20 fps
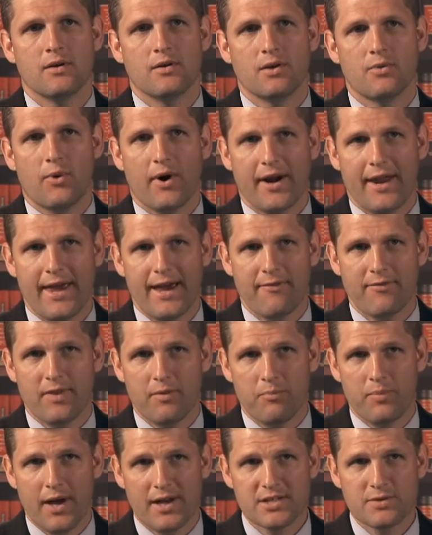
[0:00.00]
you want to have the
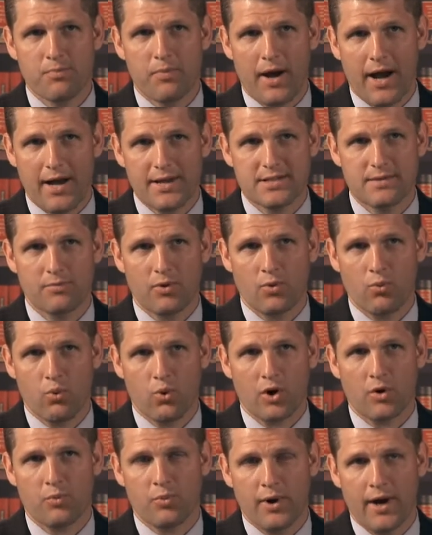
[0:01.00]
best possible
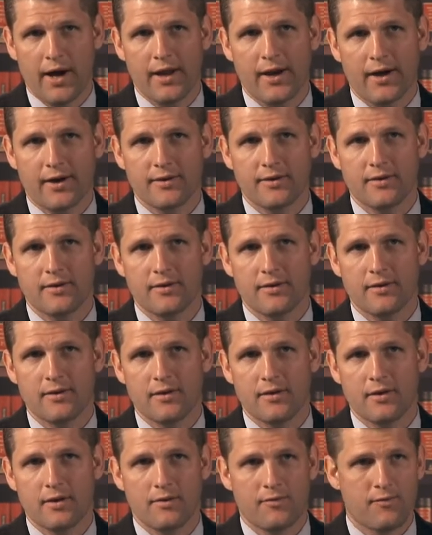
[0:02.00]
work product
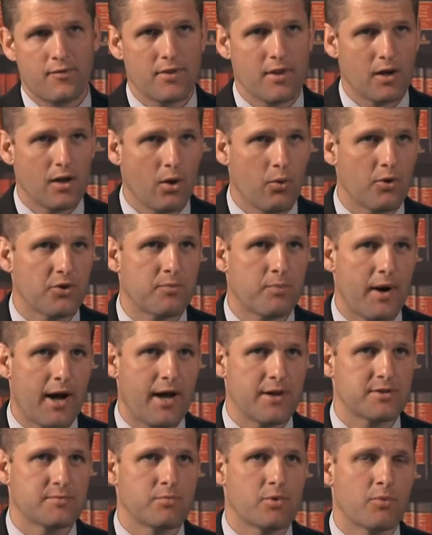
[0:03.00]
for the lowest
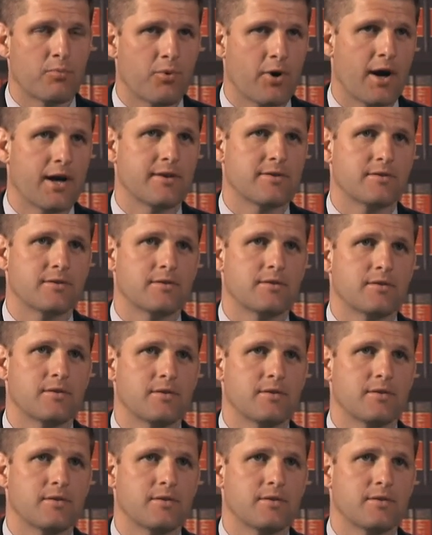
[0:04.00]
possible price.